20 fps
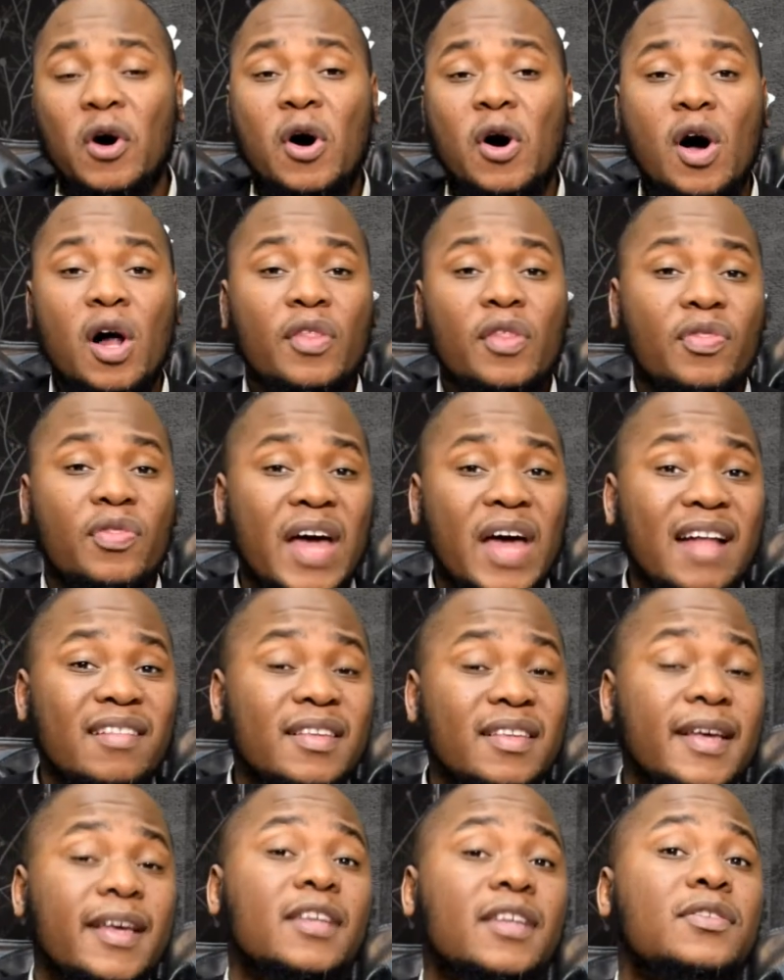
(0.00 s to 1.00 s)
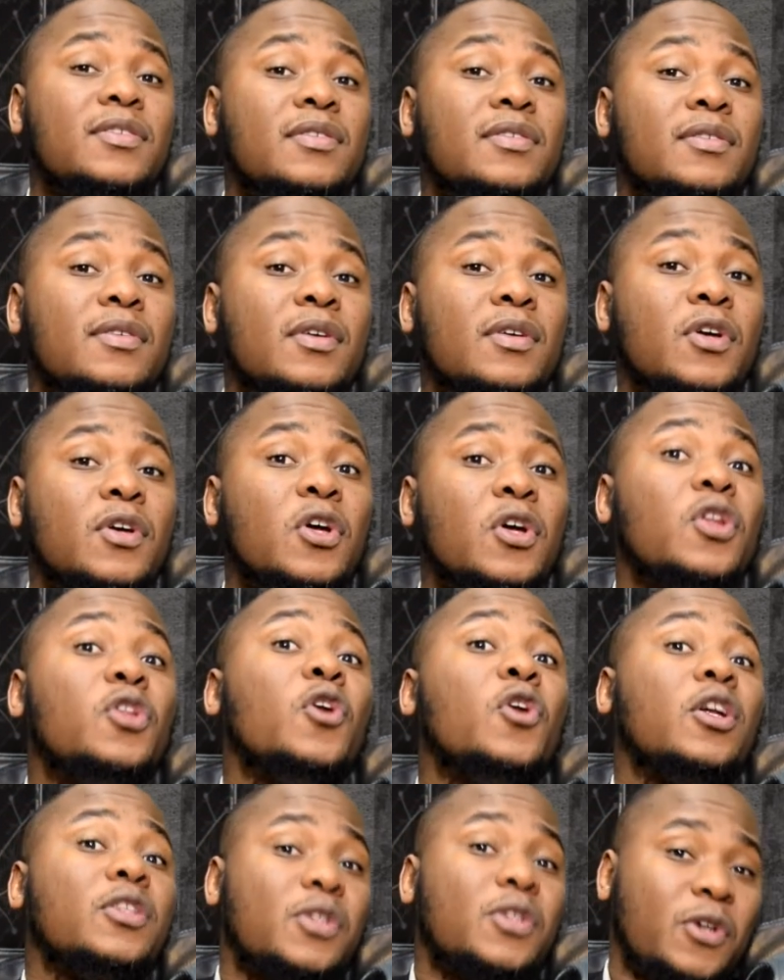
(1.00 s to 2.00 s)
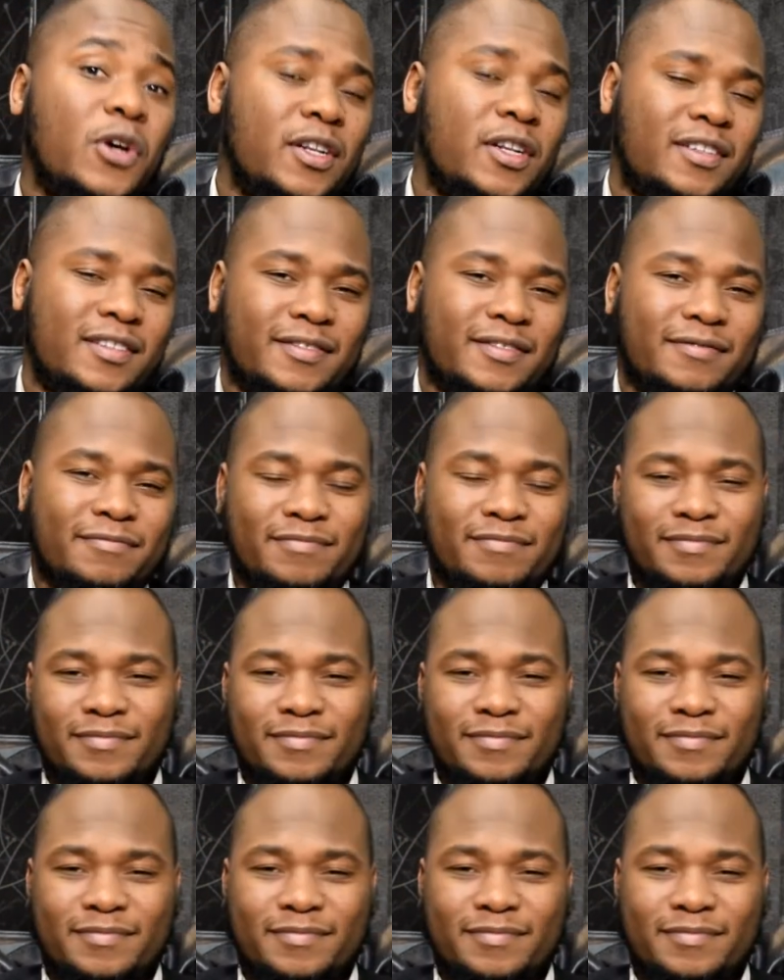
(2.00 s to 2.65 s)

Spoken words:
all that is not good.